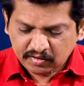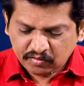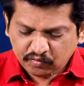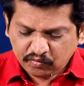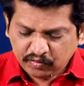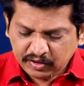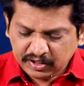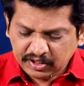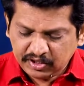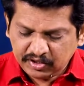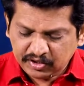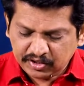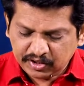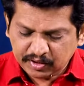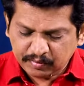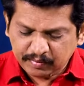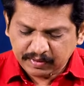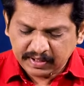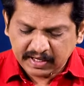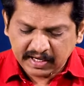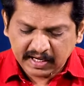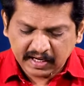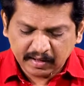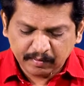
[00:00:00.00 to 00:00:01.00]
We need to
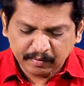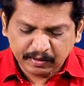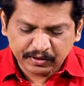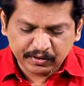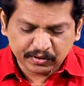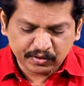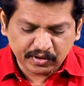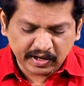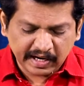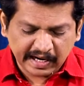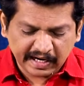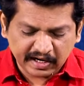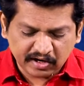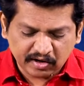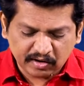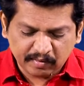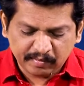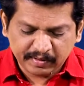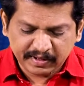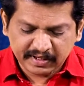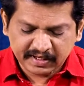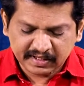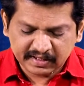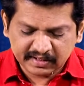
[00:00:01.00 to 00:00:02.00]
be able to
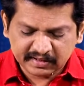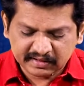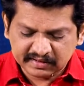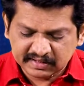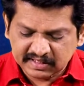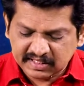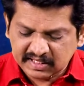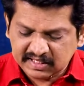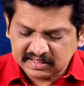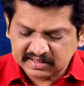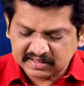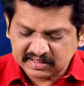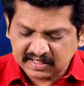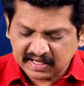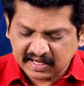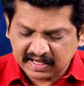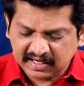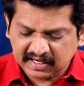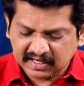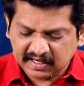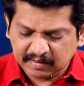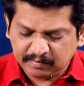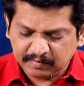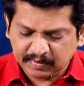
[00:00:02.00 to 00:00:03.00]
accommodate these
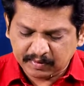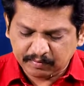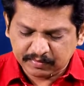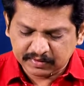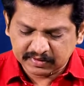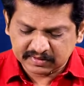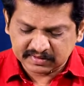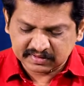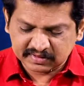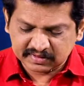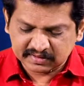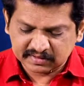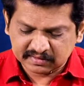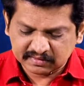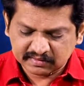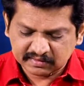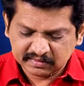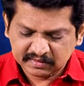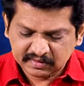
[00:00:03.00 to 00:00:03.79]
younger members,